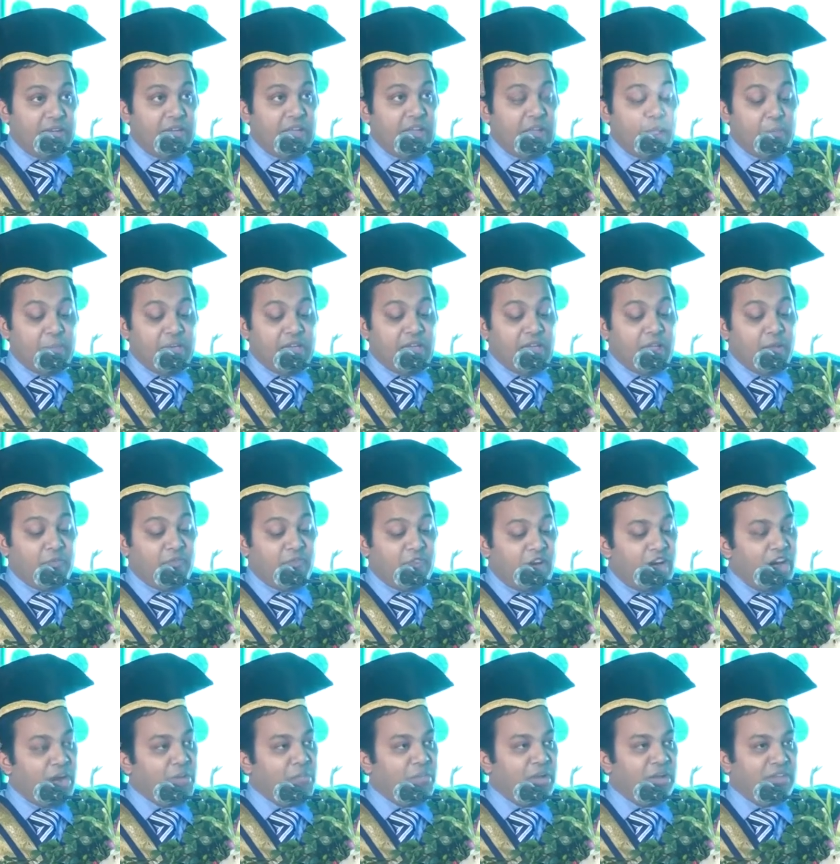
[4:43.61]
academic
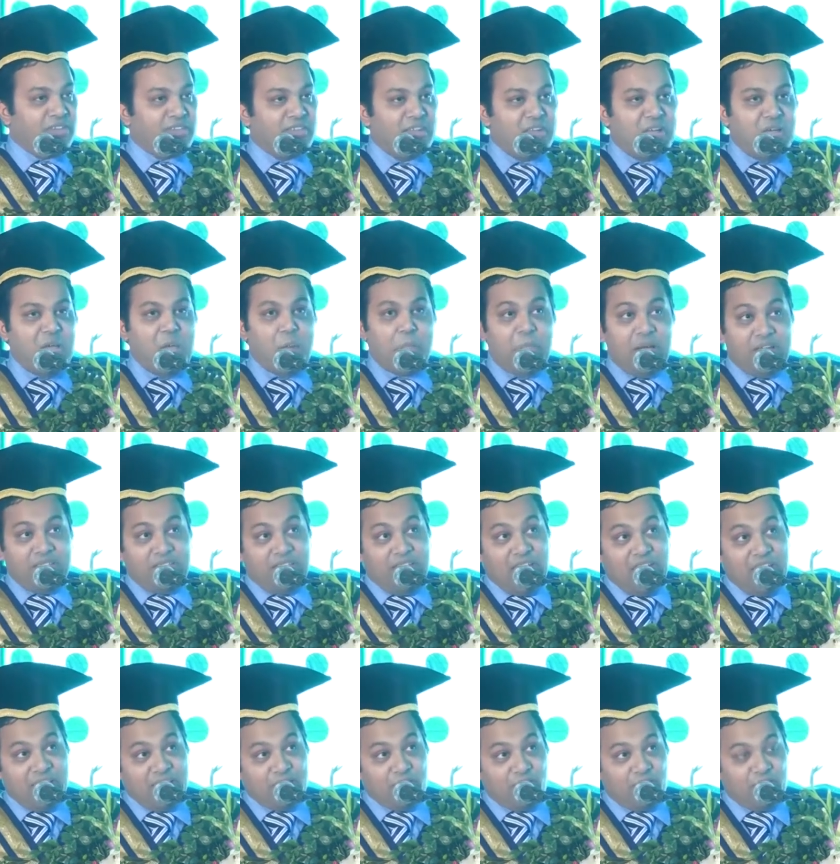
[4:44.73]
environment by the
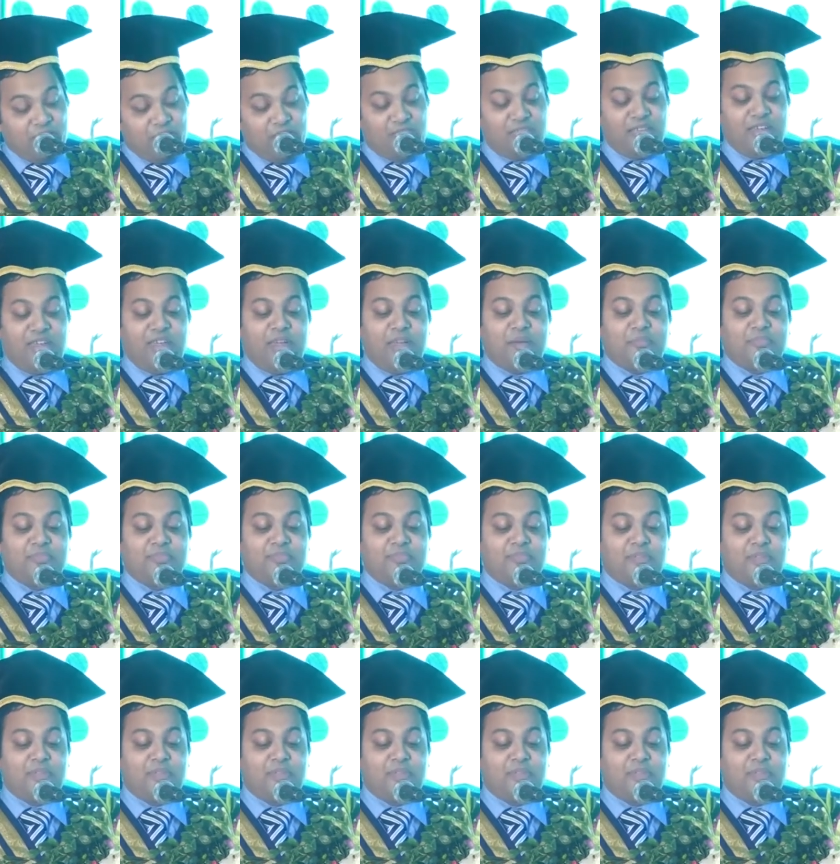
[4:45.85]
end of this year.